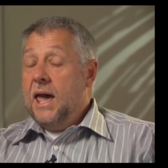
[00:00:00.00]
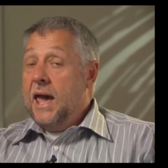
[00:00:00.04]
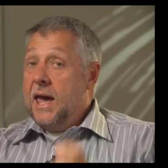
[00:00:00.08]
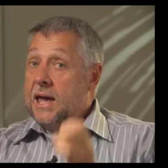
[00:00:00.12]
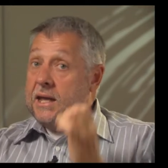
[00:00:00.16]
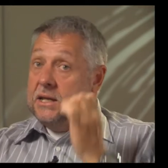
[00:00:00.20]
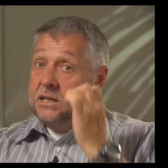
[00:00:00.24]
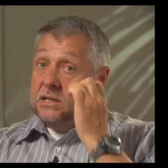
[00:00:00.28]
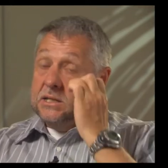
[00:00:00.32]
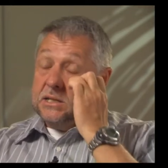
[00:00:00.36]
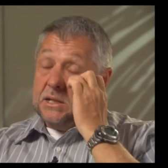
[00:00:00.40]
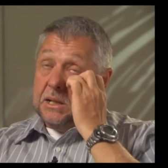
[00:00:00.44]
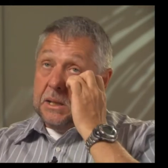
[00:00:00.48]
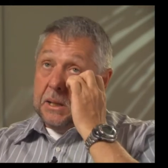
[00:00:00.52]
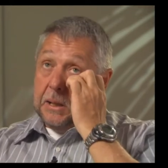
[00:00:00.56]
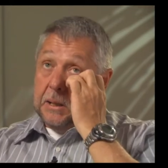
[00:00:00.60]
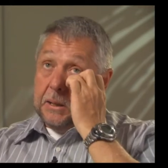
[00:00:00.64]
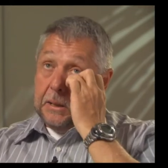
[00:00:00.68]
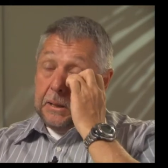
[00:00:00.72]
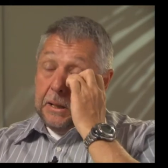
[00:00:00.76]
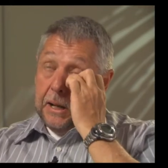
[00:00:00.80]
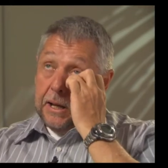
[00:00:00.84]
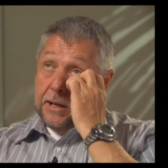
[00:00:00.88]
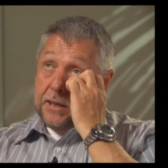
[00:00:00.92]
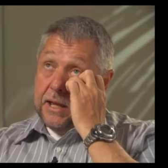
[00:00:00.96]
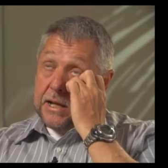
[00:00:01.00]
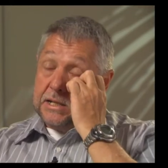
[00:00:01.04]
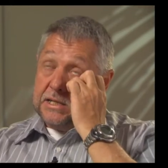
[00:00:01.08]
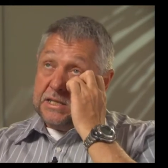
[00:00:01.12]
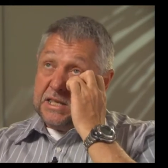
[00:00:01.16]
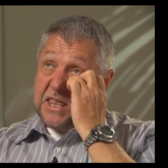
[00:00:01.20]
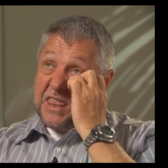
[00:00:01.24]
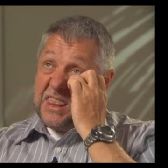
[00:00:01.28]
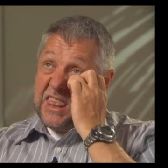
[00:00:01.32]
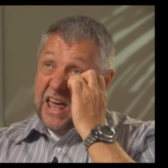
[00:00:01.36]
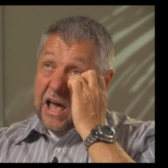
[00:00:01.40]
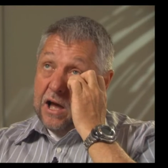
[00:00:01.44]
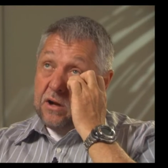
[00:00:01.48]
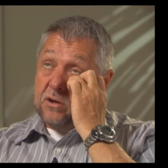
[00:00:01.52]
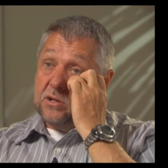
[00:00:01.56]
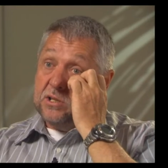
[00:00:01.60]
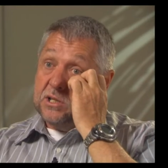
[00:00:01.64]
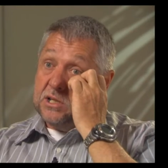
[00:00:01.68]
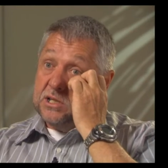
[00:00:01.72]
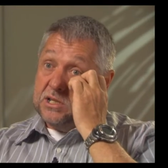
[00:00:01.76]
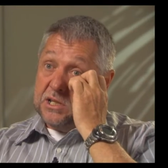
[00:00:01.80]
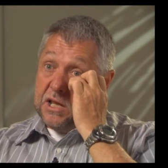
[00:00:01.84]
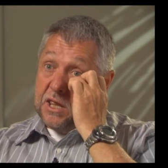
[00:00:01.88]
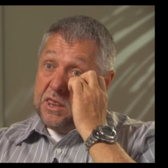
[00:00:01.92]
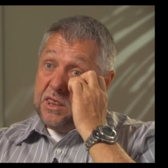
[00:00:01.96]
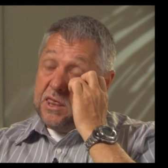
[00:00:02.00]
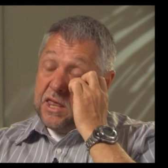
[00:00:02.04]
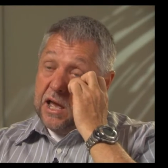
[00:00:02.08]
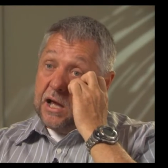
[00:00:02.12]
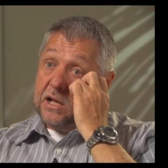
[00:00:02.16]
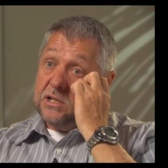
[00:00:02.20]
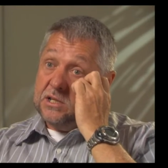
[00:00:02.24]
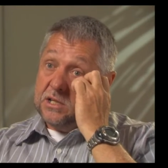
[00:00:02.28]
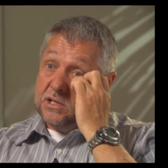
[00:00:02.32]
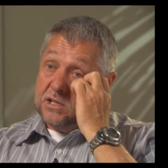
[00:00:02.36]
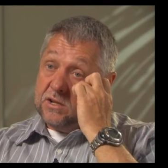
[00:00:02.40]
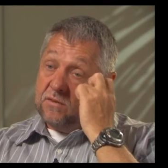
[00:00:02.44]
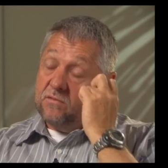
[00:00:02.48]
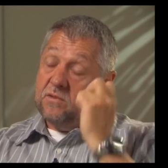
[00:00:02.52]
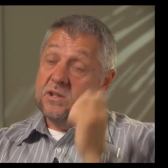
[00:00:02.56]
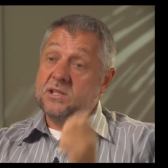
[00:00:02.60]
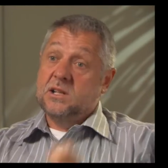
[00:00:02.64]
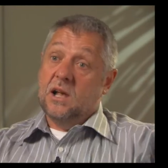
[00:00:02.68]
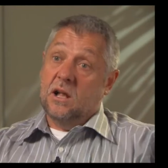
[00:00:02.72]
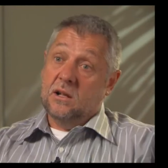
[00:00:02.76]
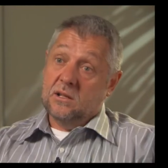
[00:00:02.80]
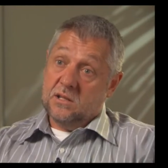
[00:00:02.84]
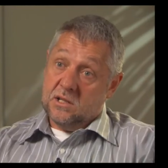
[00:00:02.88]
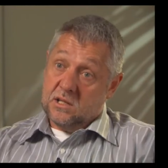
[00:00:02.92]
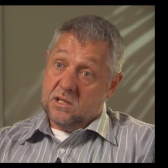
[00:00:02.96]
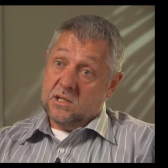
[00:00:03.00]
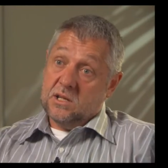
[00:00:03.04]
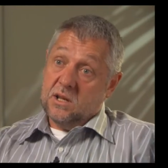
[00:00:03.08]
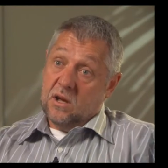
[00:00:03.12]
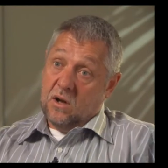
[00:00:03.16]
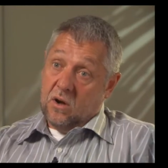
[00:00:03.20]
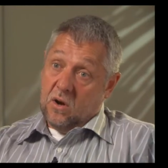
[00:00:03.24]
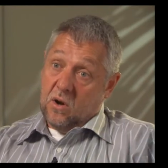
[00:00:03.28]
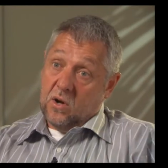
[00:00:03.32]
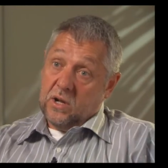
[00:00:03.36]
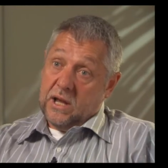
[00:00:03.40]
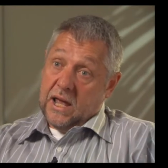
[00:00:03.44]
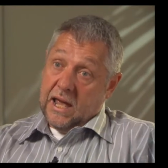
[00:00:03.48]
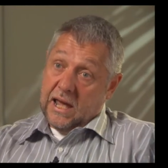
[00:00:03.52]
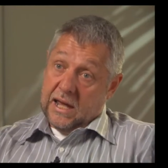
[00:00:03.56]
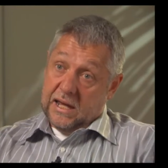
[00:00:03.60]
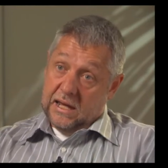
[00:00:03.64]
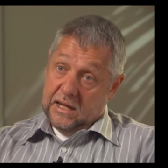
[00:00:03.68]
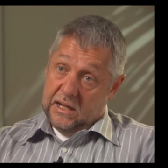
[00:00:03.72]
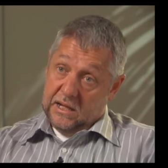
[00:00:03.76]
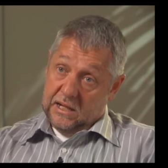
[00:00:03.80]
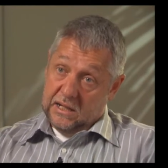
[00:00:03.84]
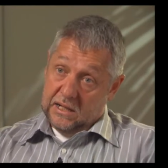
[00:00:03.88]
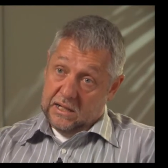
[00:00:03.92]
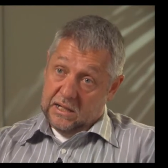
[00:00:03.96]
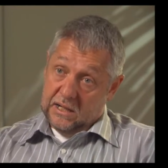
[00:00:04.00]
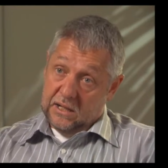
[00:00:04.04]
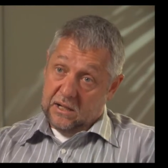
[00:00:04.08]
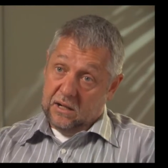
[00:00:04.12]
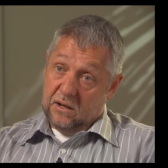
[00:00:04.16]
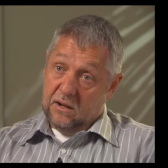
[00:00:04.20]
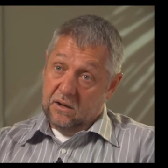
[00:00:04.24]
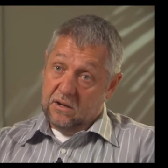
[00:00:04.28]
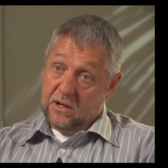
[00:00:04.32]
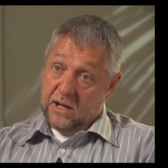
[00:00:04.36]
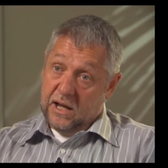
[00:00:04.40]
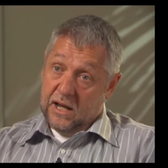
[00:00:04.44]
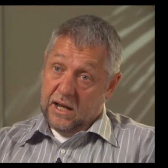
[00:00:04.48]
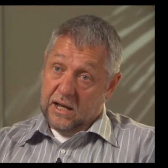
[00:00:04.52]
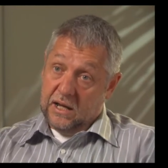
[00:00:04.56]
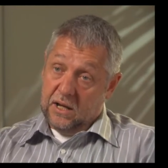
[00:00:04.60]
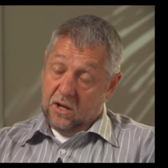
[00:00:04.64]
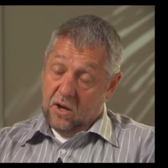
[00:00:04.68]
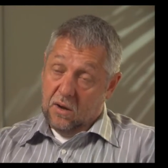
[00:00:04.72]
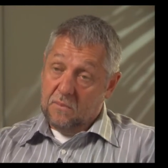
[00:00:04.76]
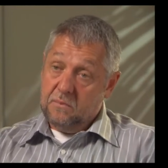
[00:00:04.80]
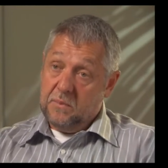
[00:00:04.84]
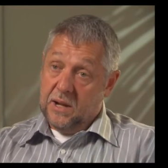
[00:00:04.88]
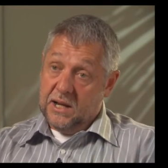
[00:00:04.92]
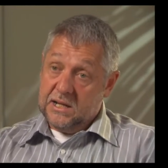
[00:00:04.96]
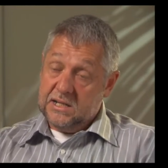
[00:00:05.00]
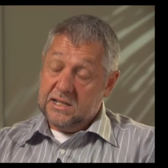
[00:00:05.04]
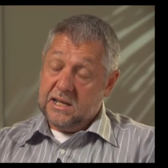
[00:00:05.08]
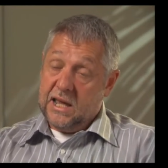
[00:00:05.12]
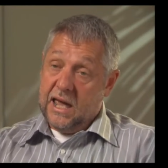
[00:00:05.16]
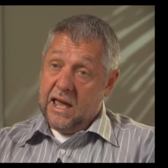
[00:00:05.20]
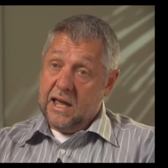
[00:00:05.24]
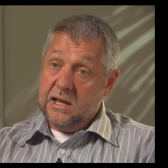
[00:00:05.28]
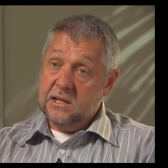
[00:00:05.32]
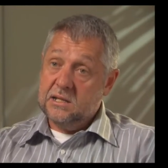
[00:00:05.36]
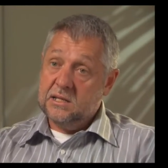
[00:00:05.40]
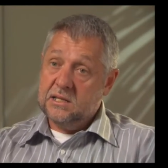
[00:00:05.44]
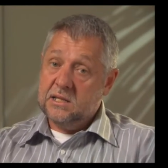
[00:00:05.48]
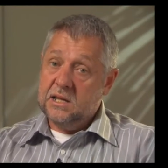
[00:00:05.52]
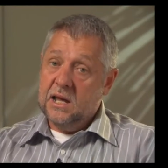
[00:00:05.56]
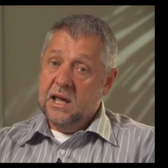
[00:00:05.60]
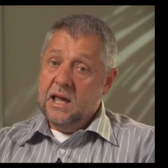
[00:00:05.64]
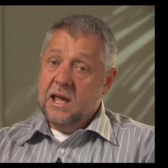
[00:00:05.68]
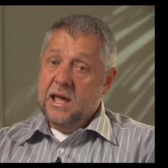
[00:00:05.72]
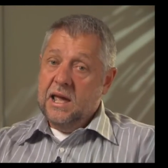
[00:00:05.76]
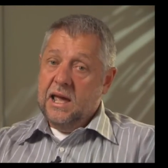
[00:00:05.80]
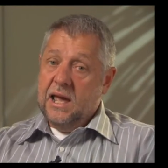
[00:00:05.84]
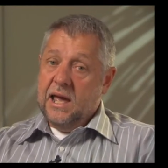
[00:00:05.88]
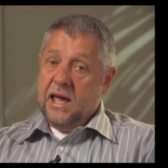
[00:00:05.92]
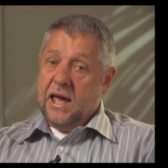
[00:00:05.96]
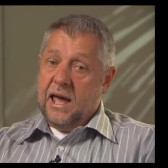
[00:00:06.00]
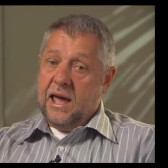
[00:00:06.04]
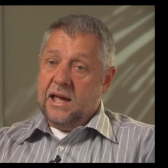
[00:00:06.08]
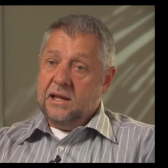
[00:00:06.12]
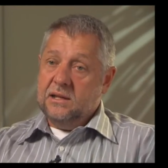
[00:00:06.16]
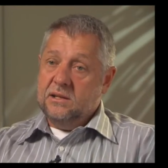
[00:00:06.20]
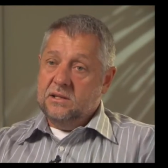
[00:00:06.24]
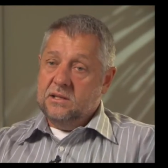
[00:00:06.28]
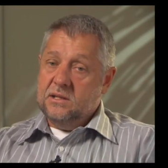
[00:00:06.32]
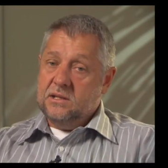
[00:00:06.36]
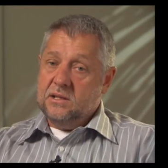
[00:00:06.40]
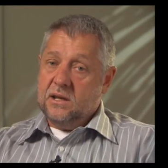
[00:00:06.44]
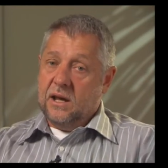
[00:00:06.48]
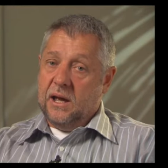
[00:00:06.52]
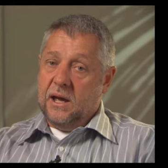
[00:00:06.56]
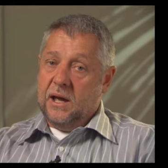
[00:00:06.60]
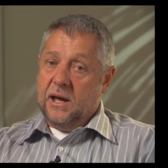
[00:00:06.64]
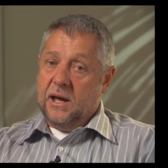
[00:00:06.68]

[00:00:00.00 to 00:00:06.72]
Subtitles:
And now that's thousands and thousands of results on a complex case, and